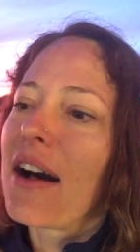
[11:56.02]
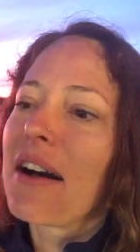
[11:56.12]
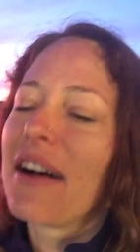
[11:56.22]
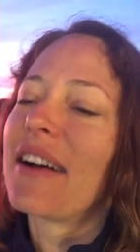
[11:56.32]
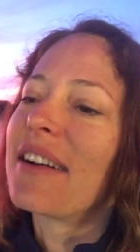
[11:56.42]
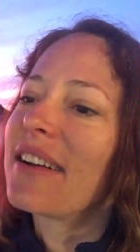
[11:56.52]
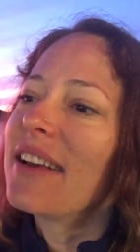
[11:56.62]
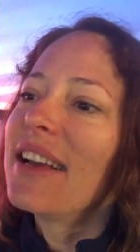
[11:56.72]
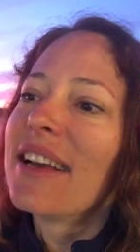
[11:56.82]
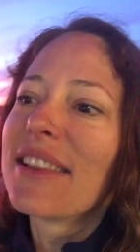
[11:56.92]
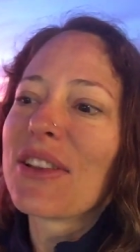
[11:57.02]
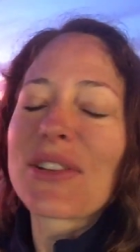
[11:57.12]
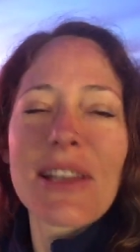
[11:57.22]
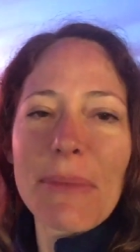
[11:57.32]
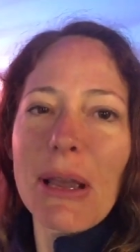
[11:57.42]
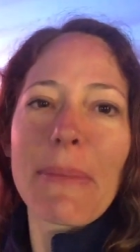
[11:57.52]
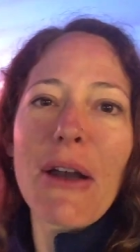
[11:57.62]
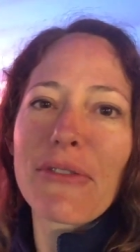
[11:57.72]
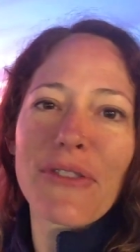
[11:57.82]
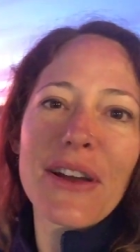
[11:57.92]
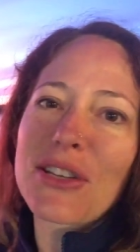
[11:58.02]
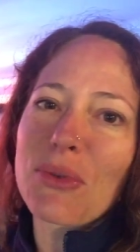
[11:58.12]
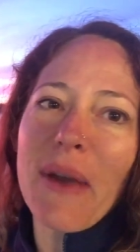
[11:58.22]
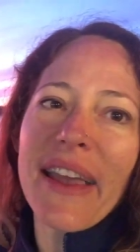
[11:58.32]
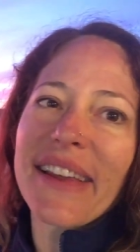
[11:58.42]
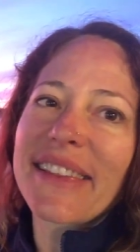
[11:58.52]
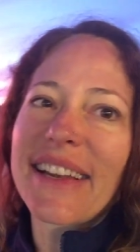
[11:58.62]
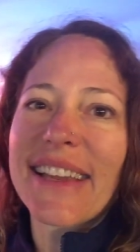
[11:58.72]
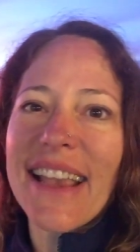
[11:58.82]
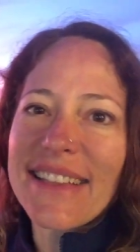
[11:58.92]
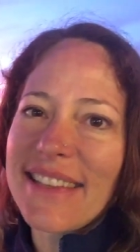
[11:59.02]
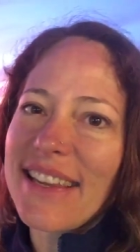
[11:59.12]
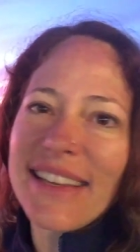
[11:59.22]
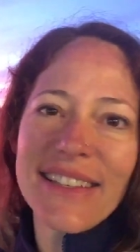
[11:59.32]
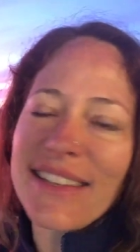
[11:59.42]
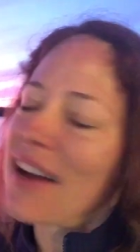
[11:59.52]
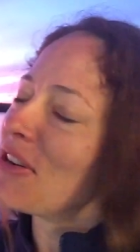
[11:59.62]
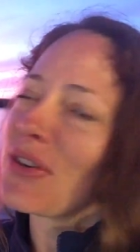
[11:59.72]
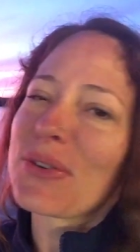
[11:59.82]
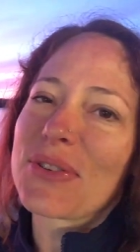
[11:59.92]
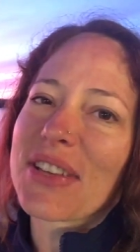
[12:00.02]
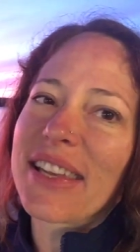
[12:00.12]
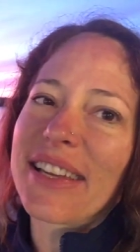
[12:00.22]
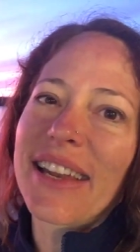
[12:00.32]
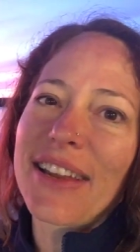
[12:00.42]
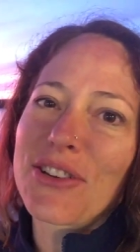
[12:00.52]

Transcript: Uh, there's something about Francois that gets in under your skin and